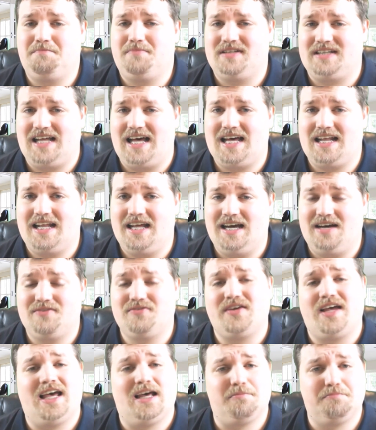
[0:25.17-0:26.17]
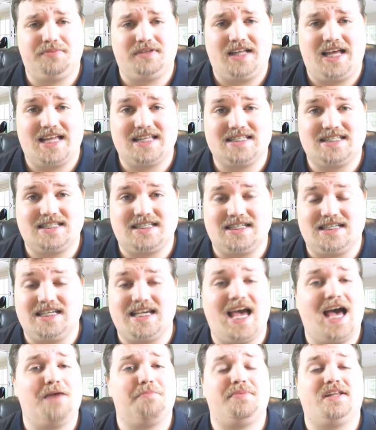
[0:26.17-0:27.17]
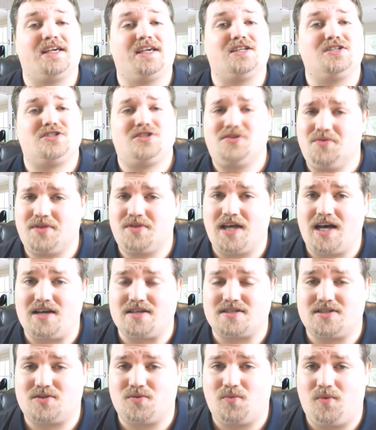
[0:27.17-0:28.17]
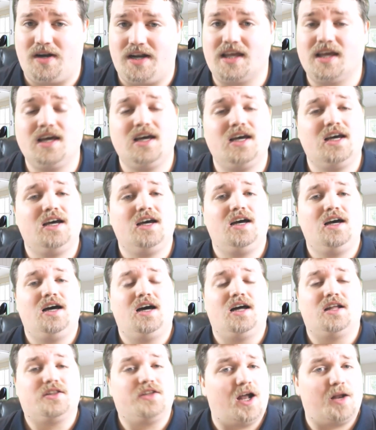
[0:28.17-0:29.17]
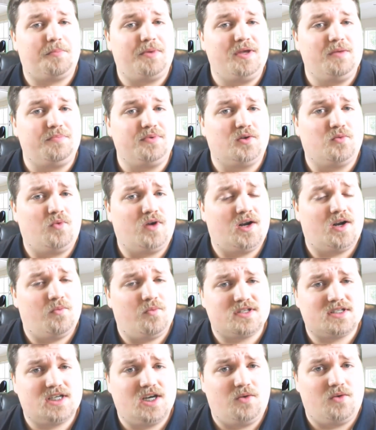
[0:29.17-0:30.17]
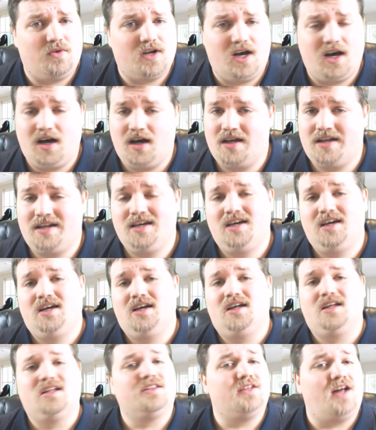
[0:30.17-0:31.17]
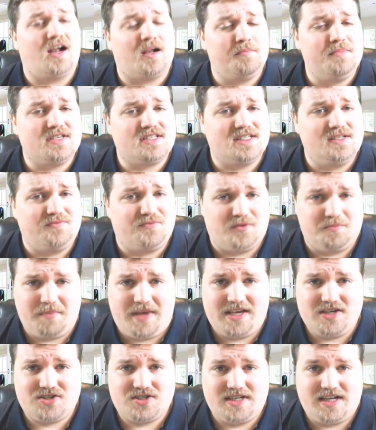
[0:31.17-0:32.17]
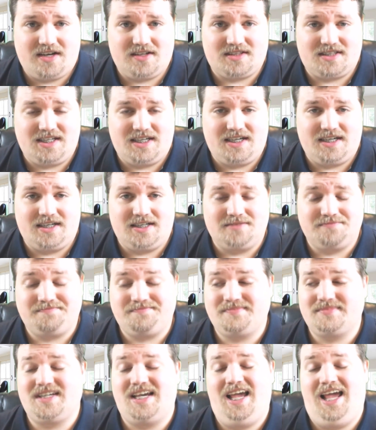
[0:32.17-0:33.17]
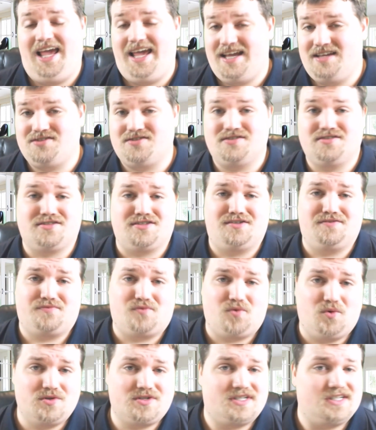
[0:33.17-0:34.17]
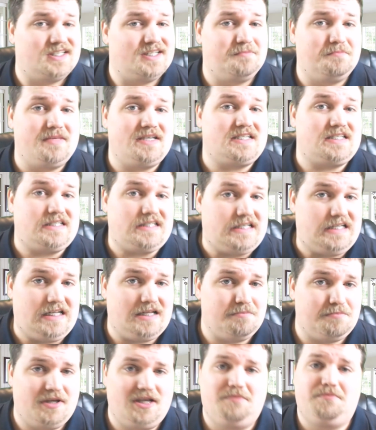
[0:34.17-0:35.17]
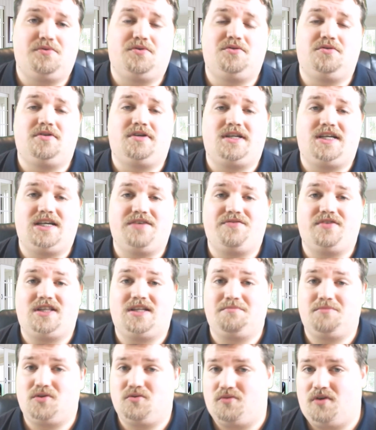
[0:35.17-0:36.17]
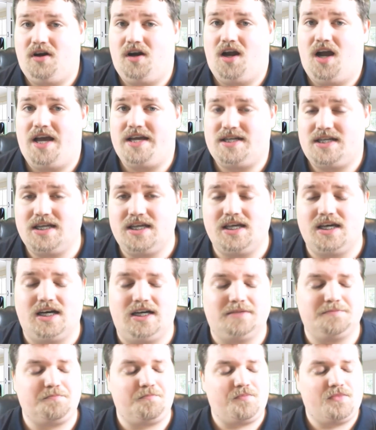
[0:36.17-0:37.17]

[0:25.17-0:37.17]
Plan F and Plan C happening in 2020? A lot of people are wondering what's going on, a lot of misinformation out there, agents unfortunately misleading people and giving them the wrong idea.